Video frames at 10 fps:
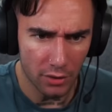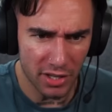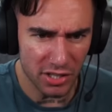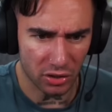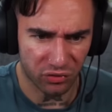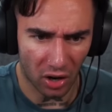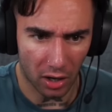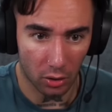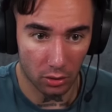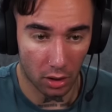This is fu-
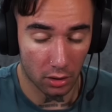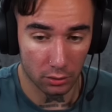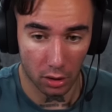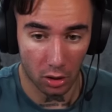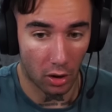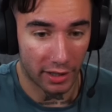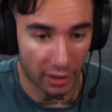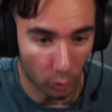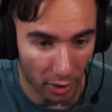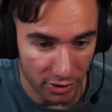Oh, oh, oh, I
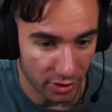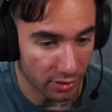gotta watch